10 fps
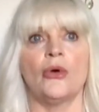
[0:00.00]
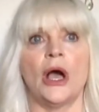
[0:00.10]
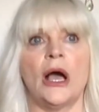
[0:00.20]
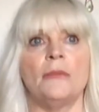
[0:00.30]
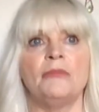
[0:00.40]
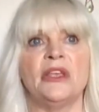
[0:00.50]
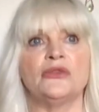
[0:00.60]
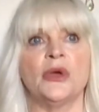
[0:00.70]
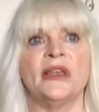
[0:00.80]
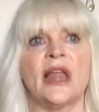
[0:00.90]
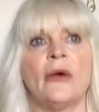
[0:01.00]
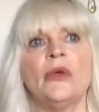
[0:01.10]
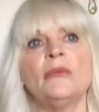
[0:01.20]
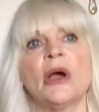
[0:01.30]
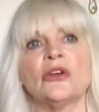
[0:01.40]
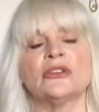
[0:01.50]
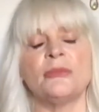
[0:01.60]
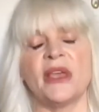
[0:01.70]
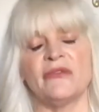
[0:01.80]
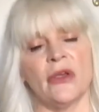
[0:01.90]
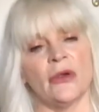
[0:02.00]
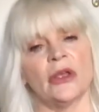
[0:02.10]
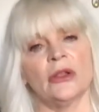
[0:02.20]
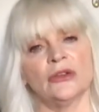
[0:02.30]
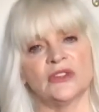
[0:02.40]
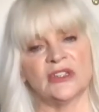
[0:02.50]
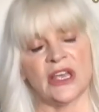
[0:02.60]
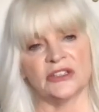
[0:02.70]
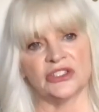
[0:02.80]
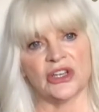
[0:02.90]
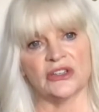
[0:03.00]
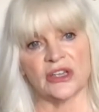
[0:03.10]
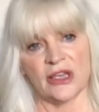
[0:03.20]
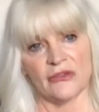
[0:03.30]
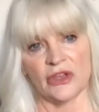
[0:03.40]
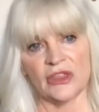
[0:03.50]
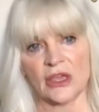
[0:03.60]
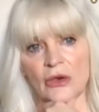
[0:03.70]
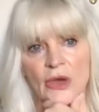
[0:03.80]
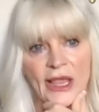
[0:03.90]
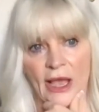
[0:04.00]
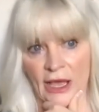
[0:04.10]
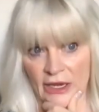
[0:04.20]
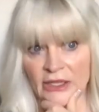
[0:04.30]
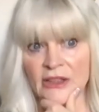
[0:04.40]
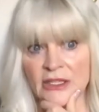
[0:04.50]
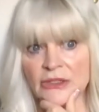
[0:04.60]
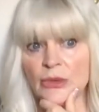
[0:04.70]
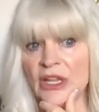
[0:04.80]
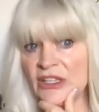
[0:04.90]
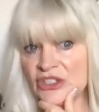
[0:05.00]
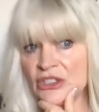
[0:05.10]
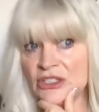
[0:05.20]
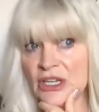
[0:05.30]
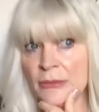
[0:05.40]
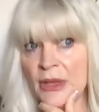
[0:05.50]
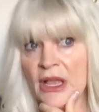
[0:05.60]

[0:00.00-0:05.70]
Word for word: um, between now and March, pay very close attention to everything going on in this relationship.